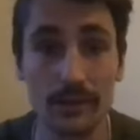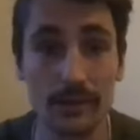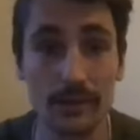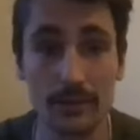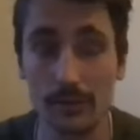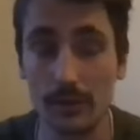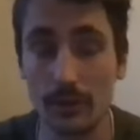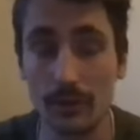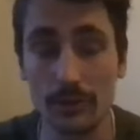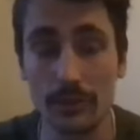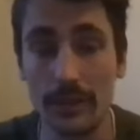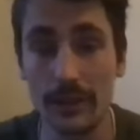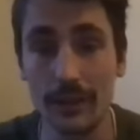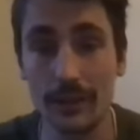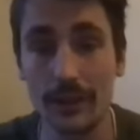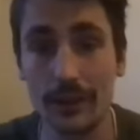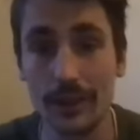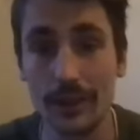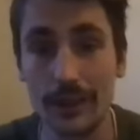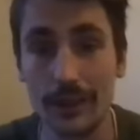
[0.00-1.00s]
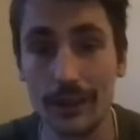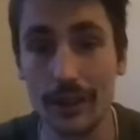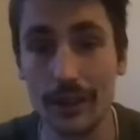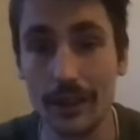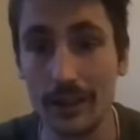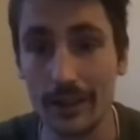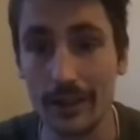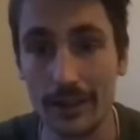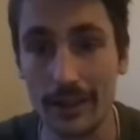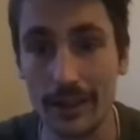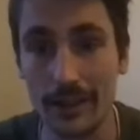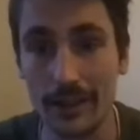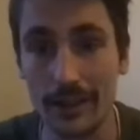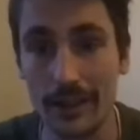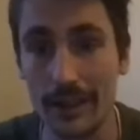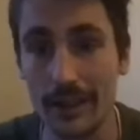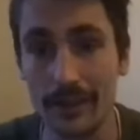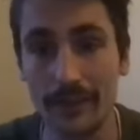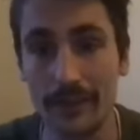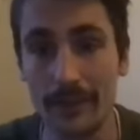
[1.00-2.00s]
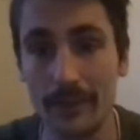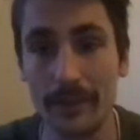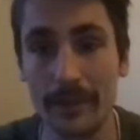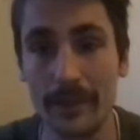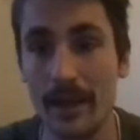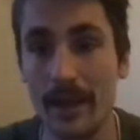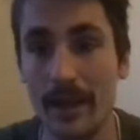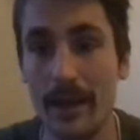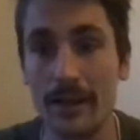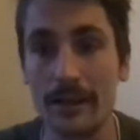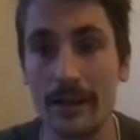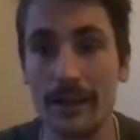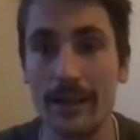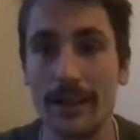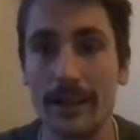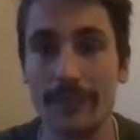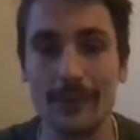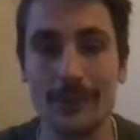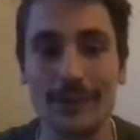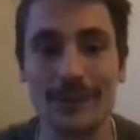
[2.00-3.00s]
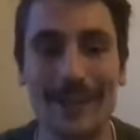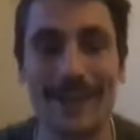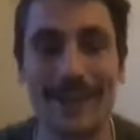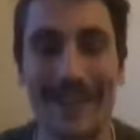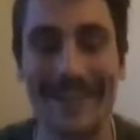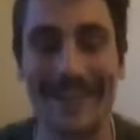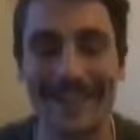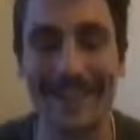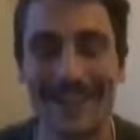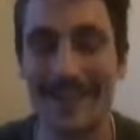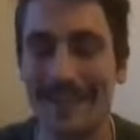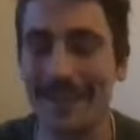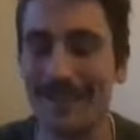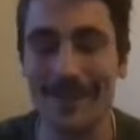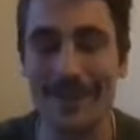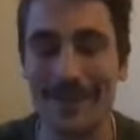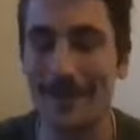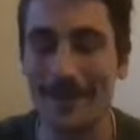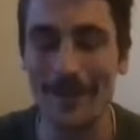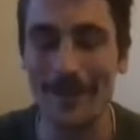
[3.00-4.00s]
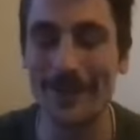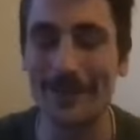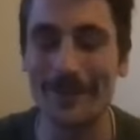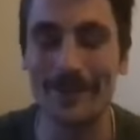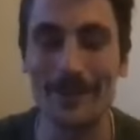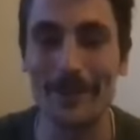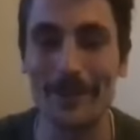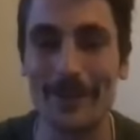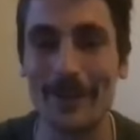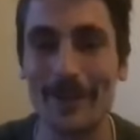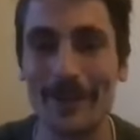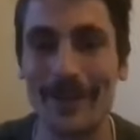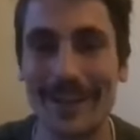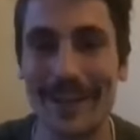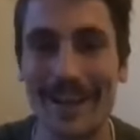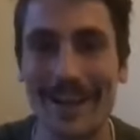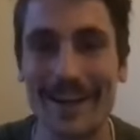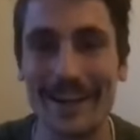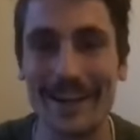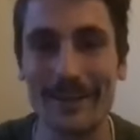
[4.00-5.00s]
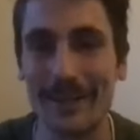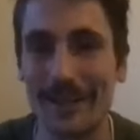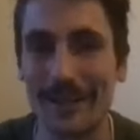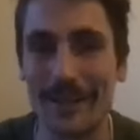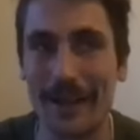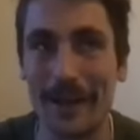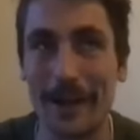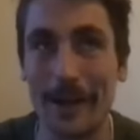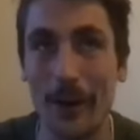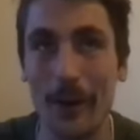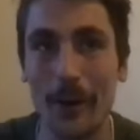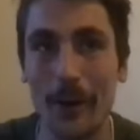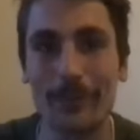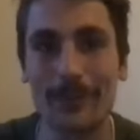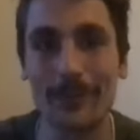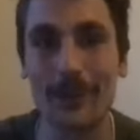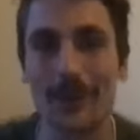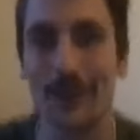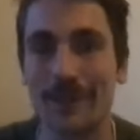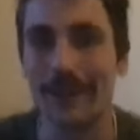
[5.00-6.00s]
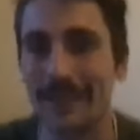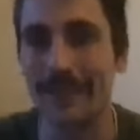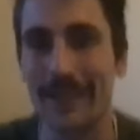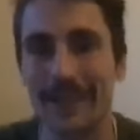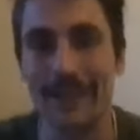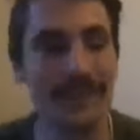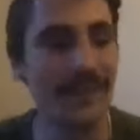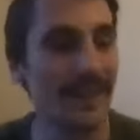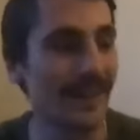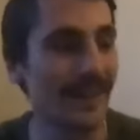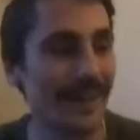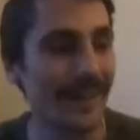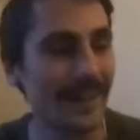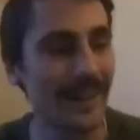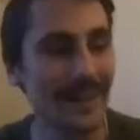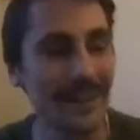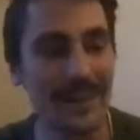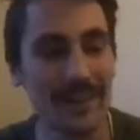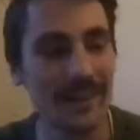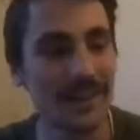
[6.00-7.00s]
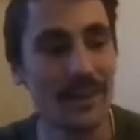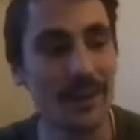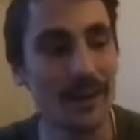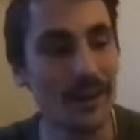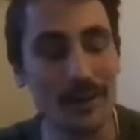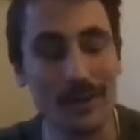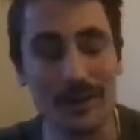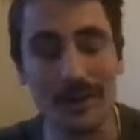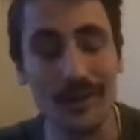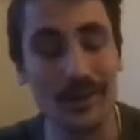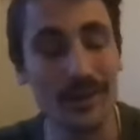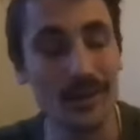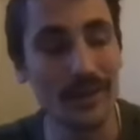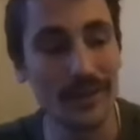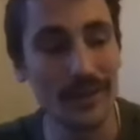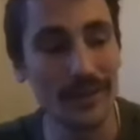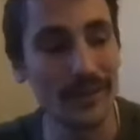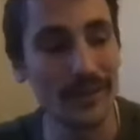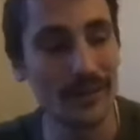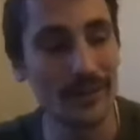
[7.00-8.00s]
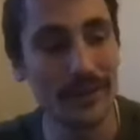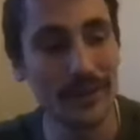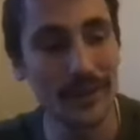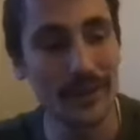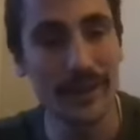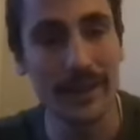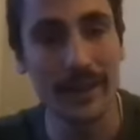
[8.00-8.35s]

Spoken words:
so much children and it will be hard. And I was like, no, it will be okay. I hope so. And they were like, no, it will be really